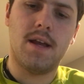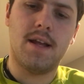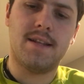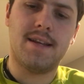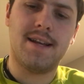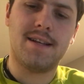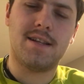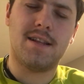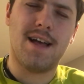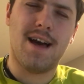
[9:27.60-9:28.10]

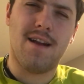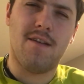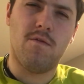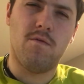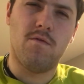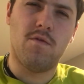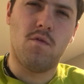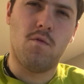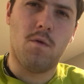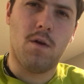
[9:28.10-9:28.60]
it takes a lot
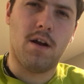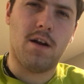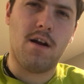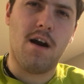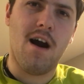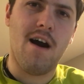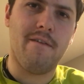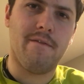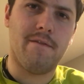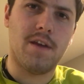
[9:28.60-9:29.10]
of the work
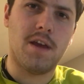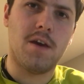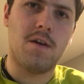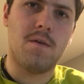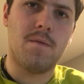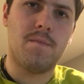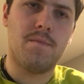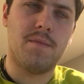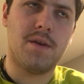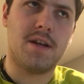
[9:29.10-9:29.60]
off of
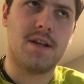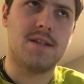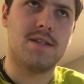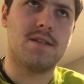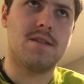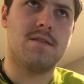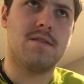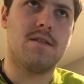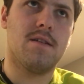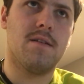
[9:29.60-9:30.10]
you
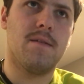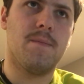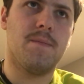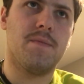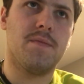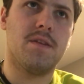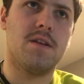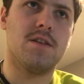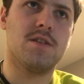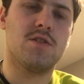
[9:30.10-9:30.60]
because
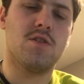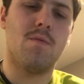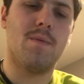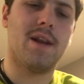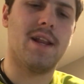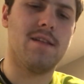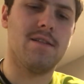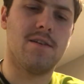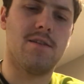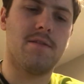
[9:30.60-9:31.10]
there's so
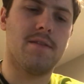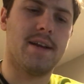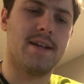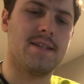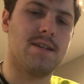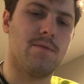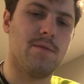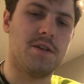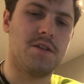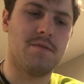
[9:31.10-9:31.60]
many little
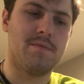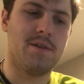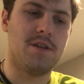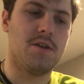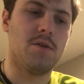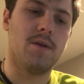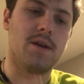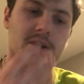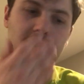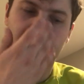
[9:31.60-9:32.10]
things that we should be
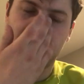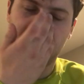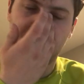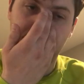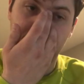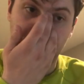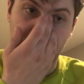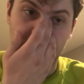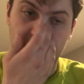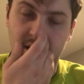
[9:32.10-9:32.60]
doing to
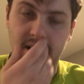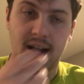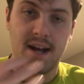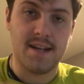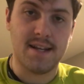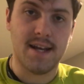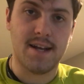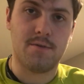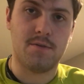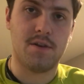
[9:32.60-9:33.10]
keep in good
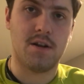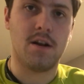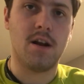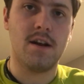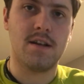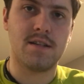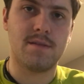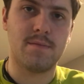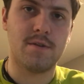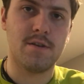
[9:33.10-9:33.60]
contact with our
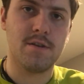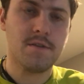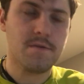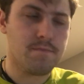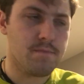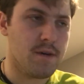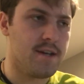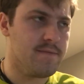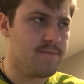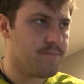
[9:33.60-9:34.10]
customers,
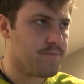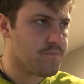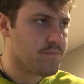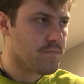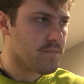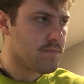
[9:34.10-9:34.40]
but